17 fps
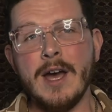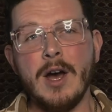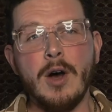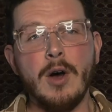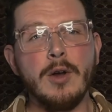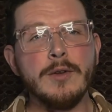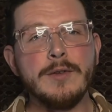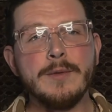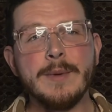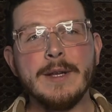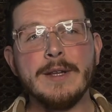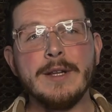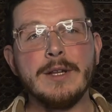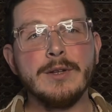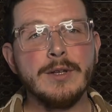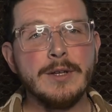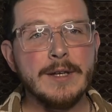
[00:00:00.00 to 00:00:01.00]
ultimately
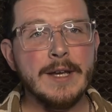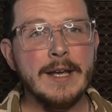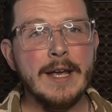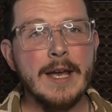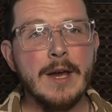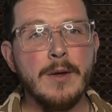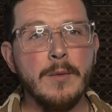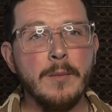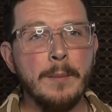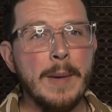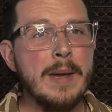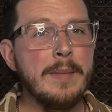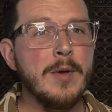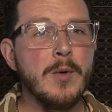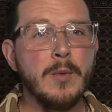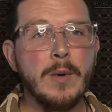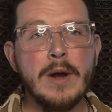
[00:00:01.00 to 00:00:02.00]
looking at
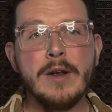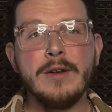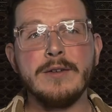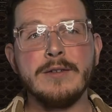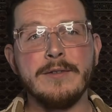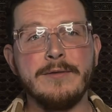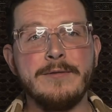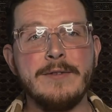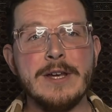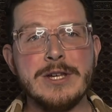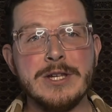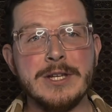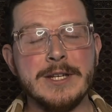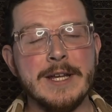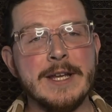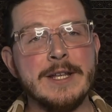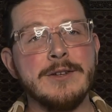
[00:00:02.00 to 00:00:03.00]
maybe where you're
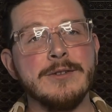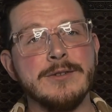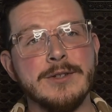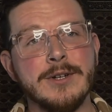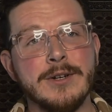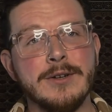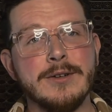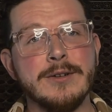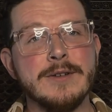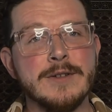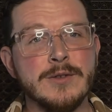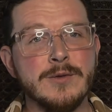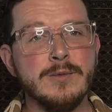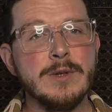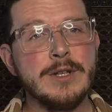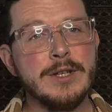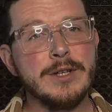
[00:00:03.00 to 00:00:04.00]
deficient in your DAW is a
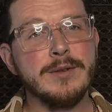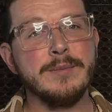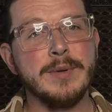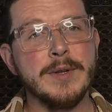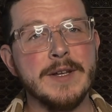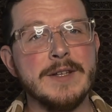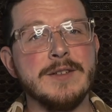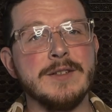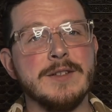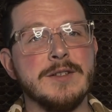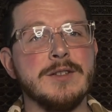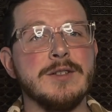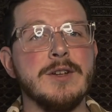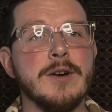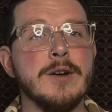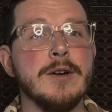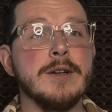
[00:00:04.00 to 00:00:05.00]
really good place to
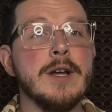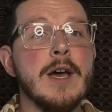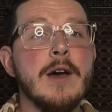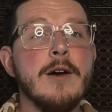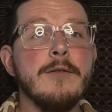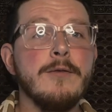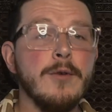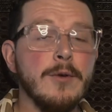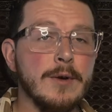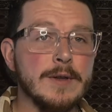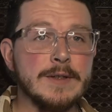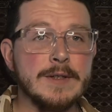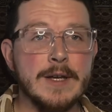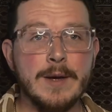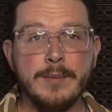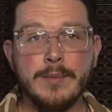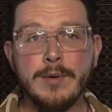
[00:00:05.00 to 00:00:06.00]
start. For
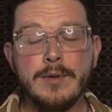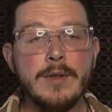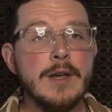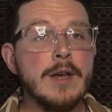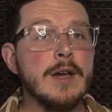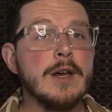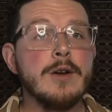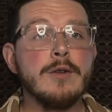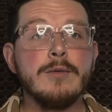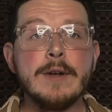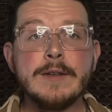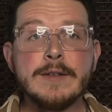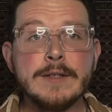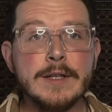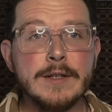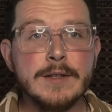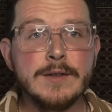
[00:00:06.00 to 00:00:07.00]
example, resonance